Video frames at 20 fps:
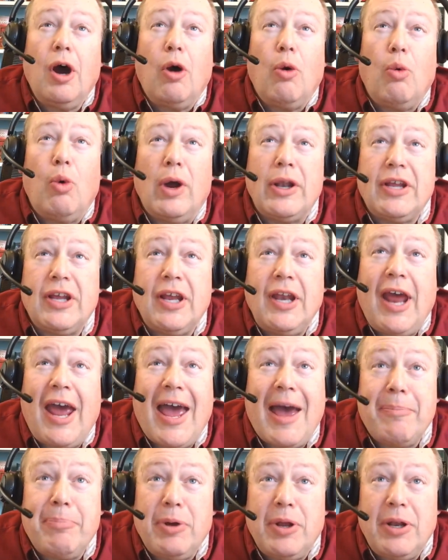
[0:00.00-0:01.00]
what can
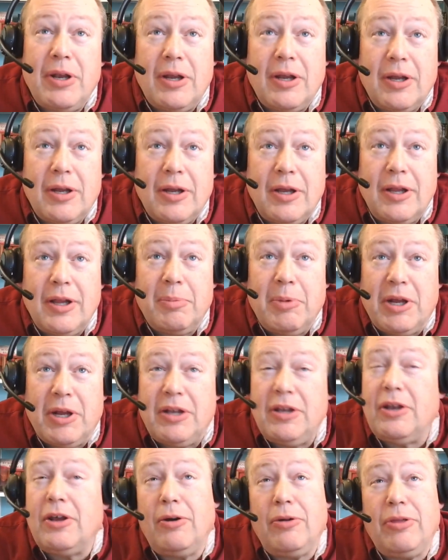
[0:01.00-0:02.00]
happen? And I'm like,
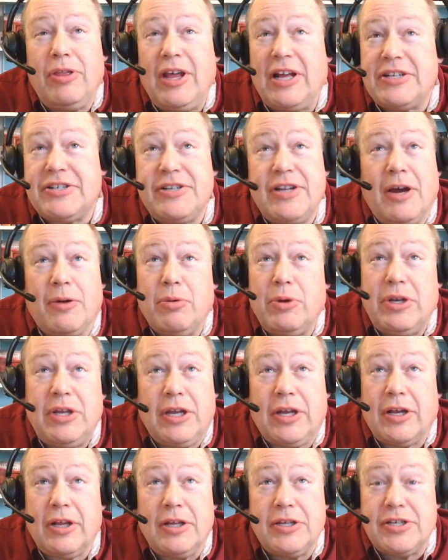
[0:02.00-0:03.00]
no, that's not
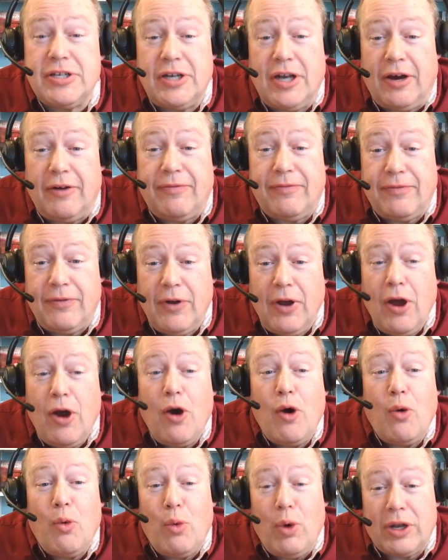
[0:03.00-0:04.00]
ridiculous enough.
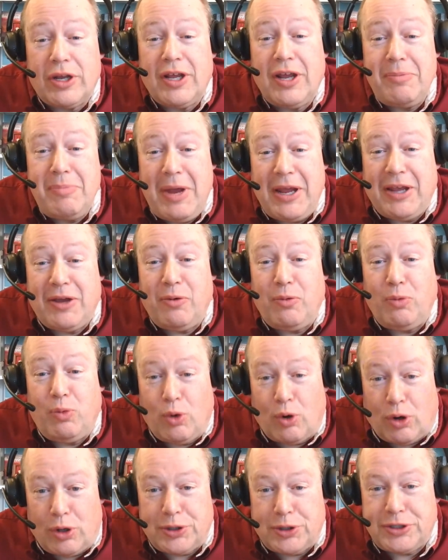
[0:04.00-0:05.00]
What can make it
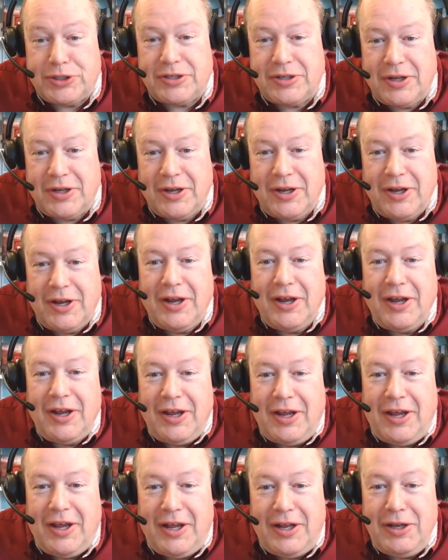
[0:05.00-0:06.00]
worse?
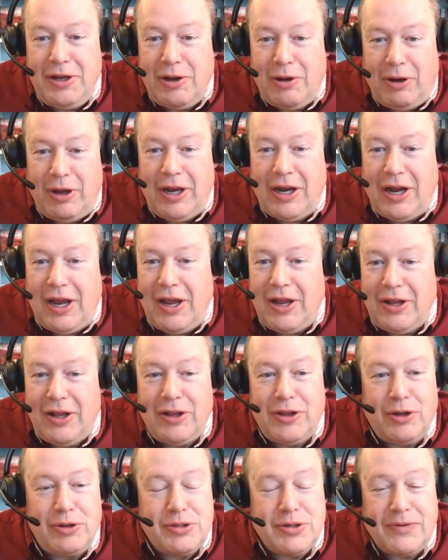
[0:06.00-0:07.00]
And and
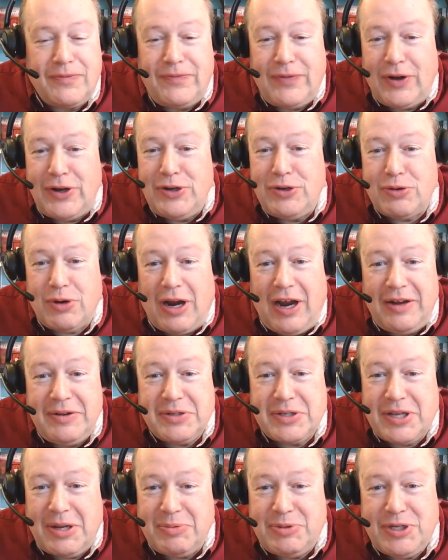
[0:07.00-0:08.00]
those are fun drives
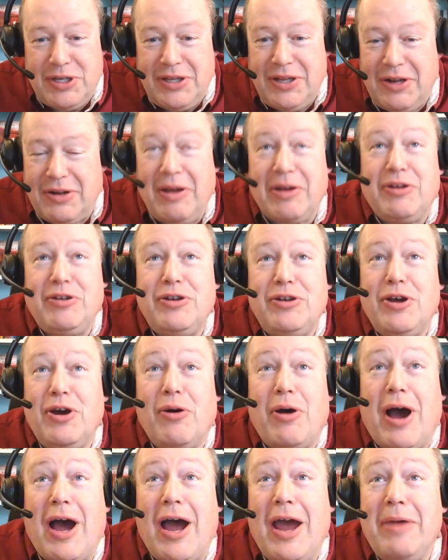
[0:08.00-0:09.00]
because I'm sitting there like,
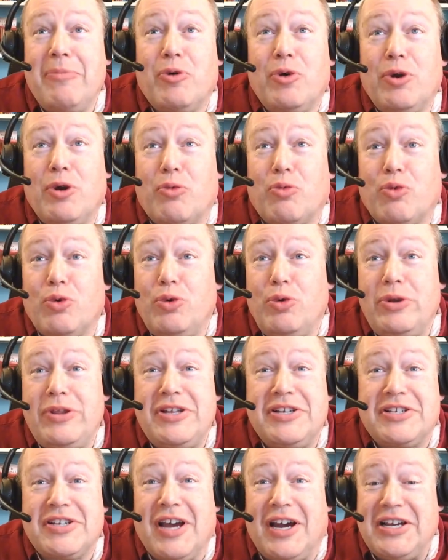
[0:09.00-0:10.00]
no, I am going to ruin
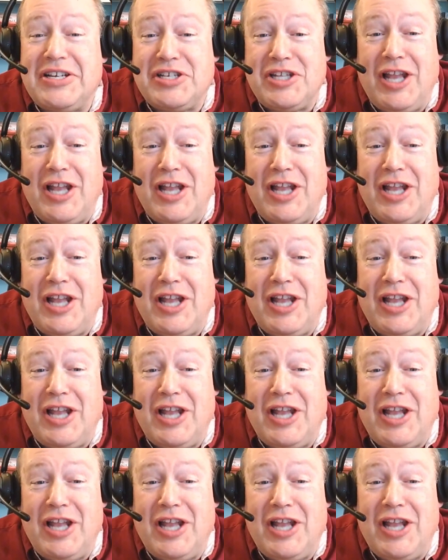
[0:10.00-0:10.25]
this guy's